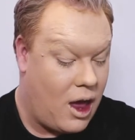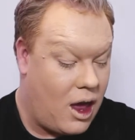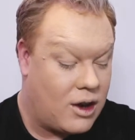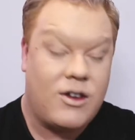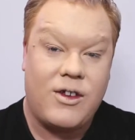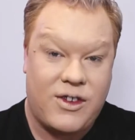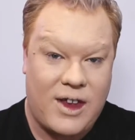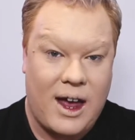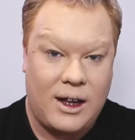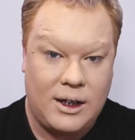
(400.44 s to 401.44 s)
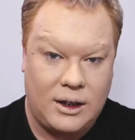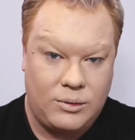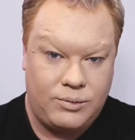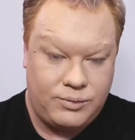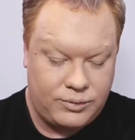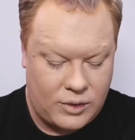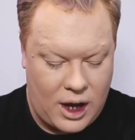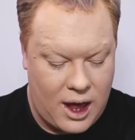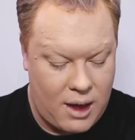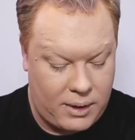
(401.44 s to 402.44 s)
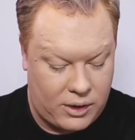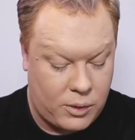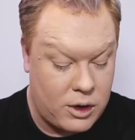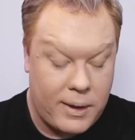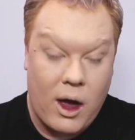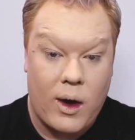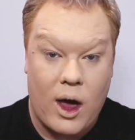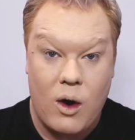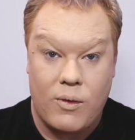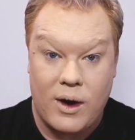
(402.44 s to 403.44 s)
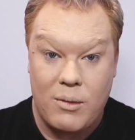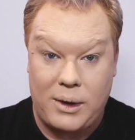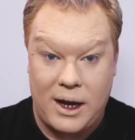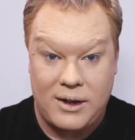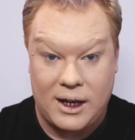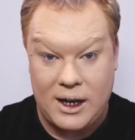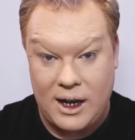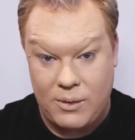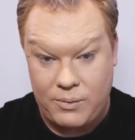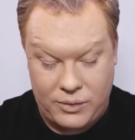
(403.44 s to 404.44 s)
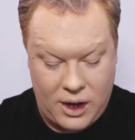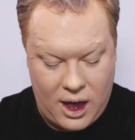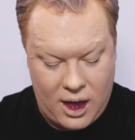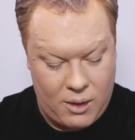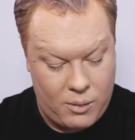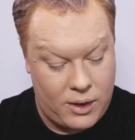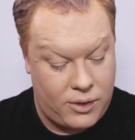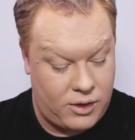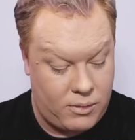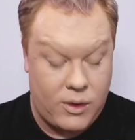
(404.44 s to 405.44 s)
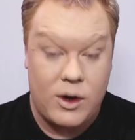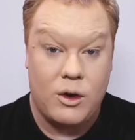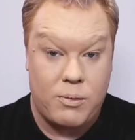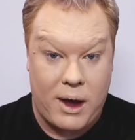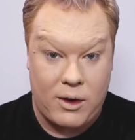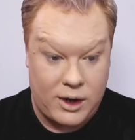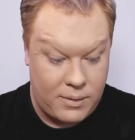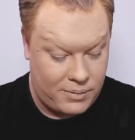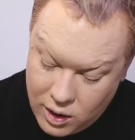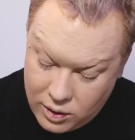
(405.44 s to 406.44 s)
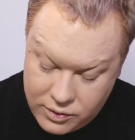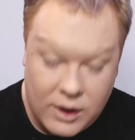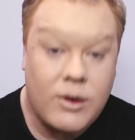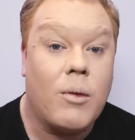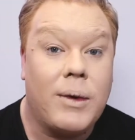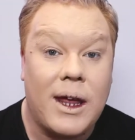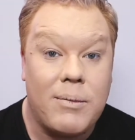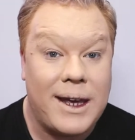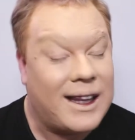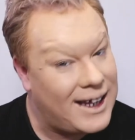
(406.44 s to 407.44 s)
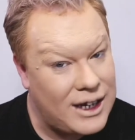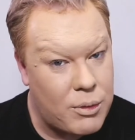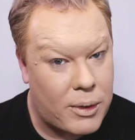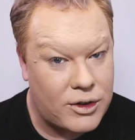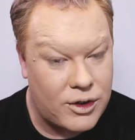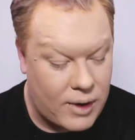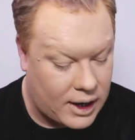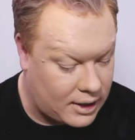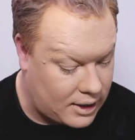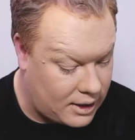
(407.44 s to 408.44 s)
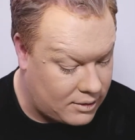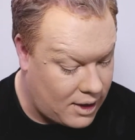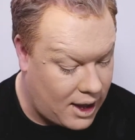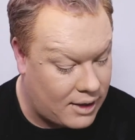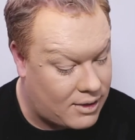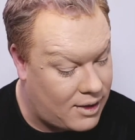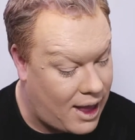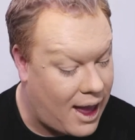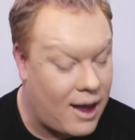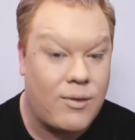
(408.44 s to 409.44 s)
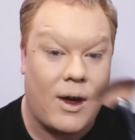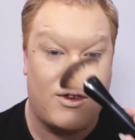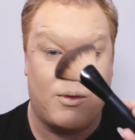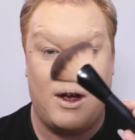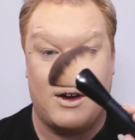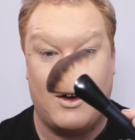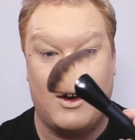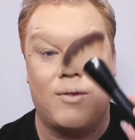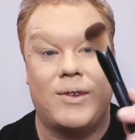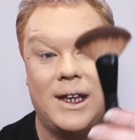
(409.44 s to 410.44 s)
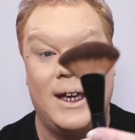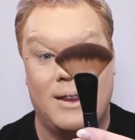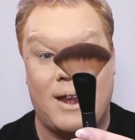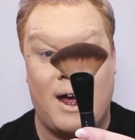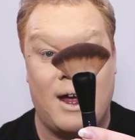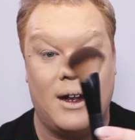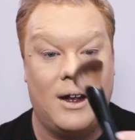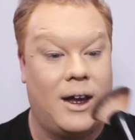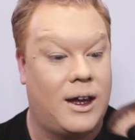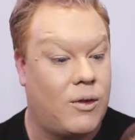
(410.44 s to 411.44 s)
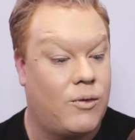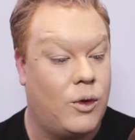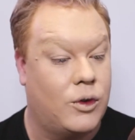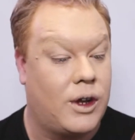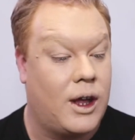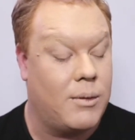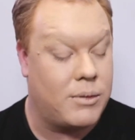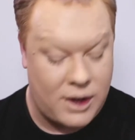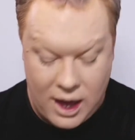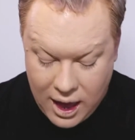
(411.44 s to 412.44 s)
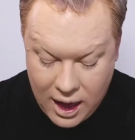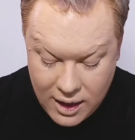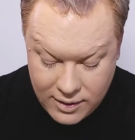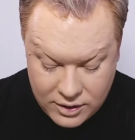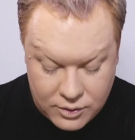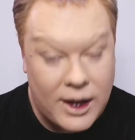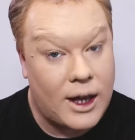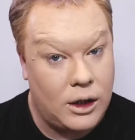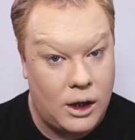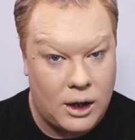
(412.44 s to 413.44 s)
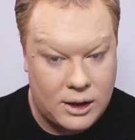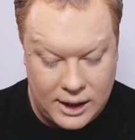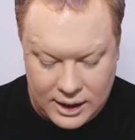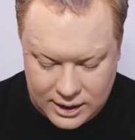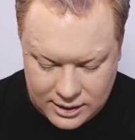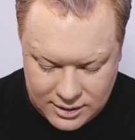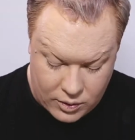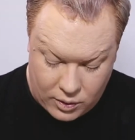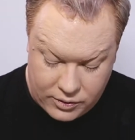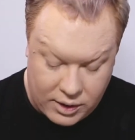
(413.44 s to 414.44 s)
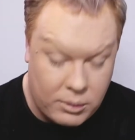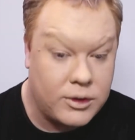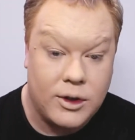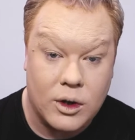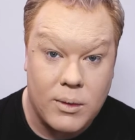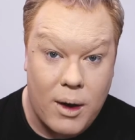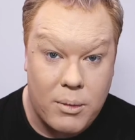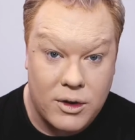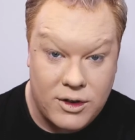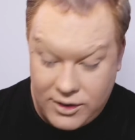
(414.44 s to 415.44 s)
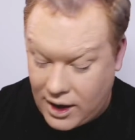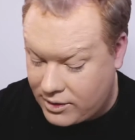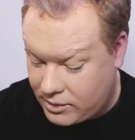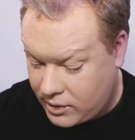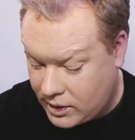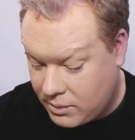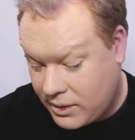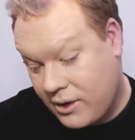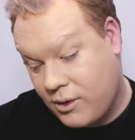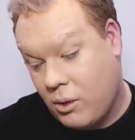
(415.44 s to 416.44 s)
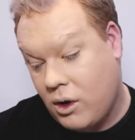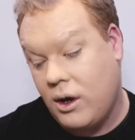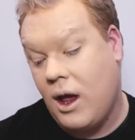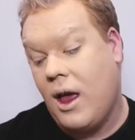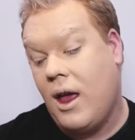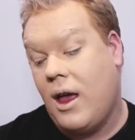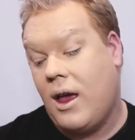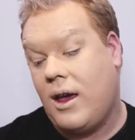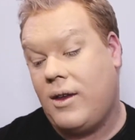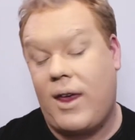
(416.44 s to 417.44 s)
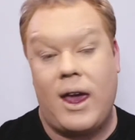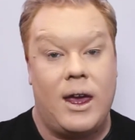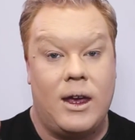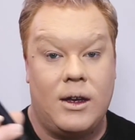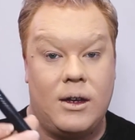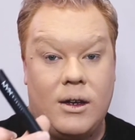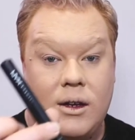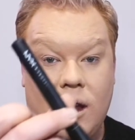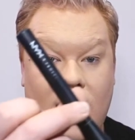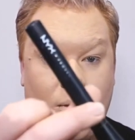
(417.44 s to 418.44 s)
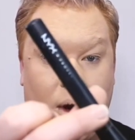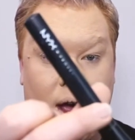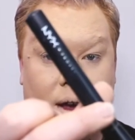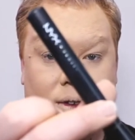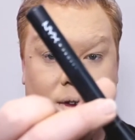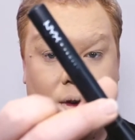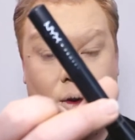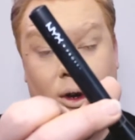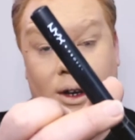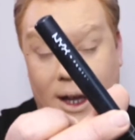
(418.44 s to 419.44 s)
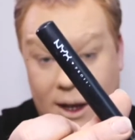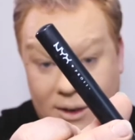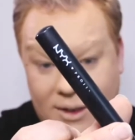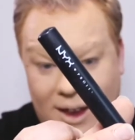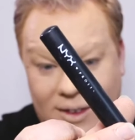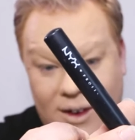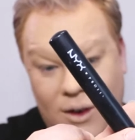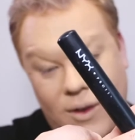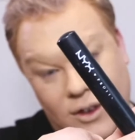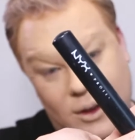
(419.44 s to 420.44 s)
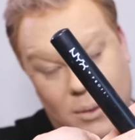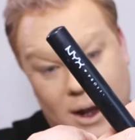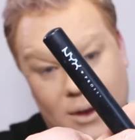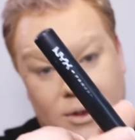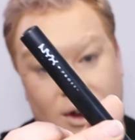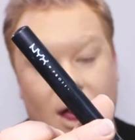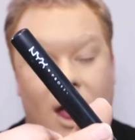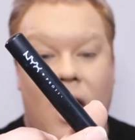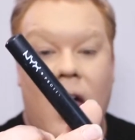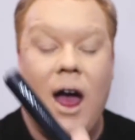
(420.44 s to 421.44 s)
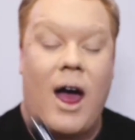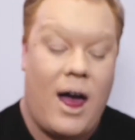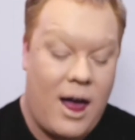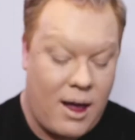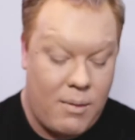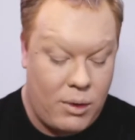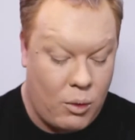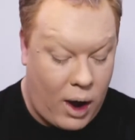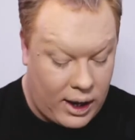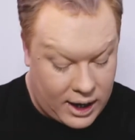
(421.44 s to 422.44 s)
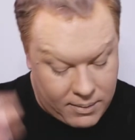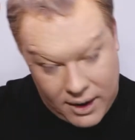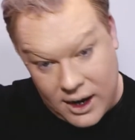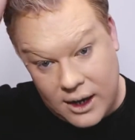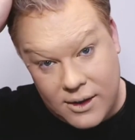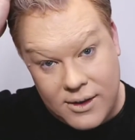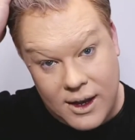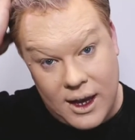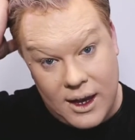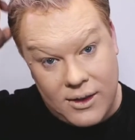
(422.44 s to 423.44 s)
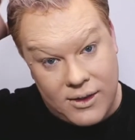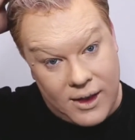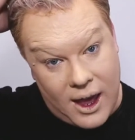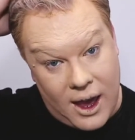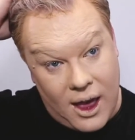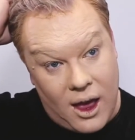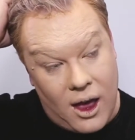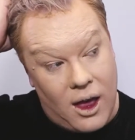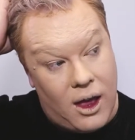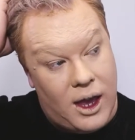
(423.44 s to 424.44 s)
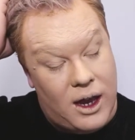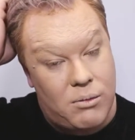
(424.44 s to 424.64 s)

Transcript: to just set a little, because we're going to be going over it and blending it now with some of the nude powder. Also, don't be like me, clean your brushes regularly. I swear to God, I've cleaned that like 4 times. They do take a lot of cleaning. Also, we'll talk about brushes as I'm doing them. This one is a NYX, or NYX as they're officially pronounced. What I like about NYX is they are in